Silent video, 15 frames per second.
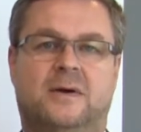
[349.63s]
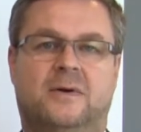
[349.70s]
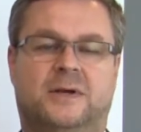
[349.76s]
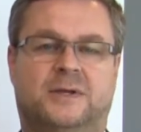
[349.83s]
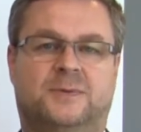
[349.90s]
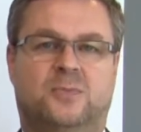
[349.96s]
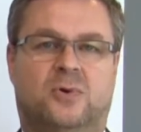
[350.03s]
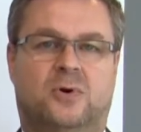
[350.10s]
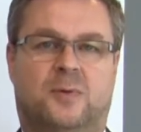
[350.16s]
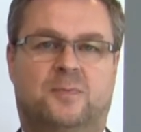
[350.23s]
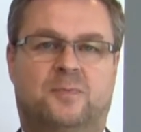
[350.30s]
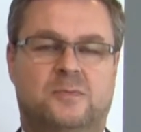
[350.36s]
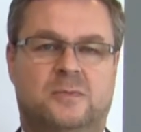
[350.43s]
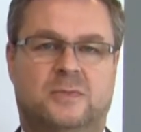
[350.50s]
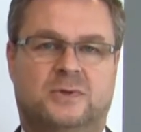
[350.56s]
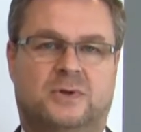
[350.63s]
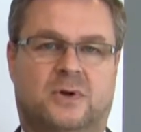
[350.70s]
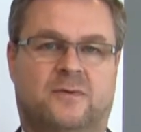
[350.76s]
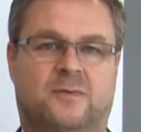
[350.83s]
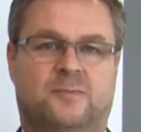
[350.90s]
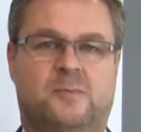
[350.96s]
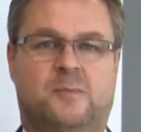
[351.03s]
is more sort
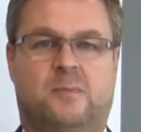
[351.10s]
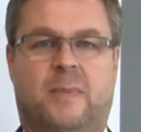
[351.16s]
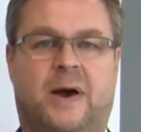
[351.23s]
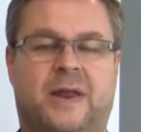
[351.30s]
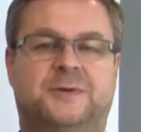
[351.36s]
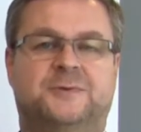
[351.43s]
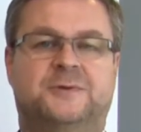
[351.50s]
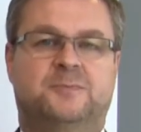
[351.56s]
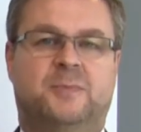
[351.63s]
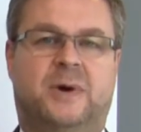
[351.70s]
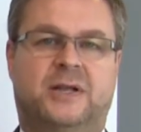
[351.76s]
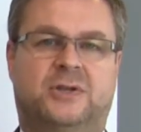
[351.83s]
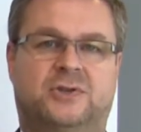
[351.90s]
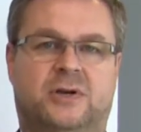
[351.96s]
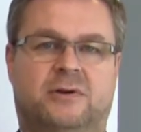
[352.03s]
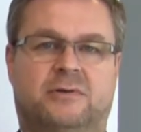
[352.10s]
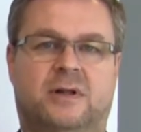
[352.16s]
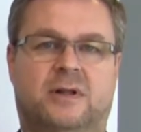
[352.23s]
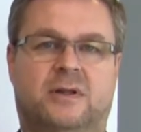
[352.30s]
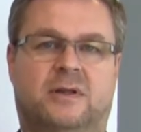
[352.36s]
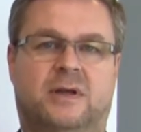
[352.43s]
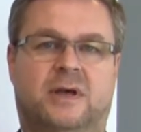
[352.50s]
of
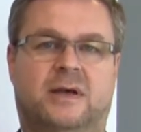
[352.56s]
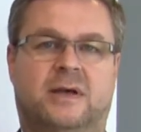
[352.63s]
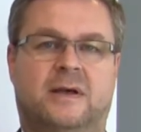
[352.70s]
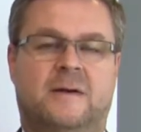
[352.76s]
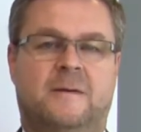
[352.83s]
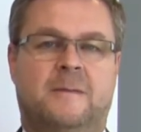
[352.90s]
managerial thing